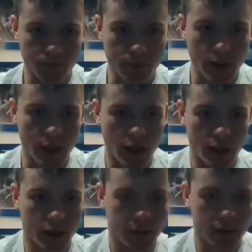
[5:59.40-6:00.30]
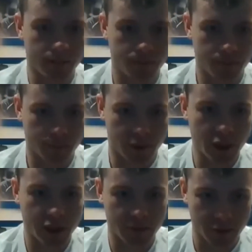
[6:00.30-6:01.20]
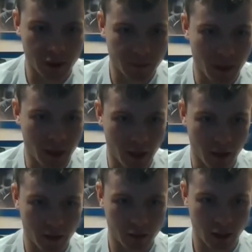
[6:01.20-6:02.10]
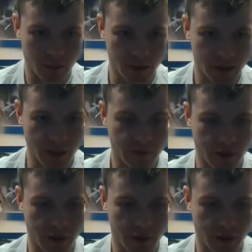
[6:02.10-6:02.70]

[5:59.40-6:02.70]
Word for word: Uh, just, just being here, um, it's different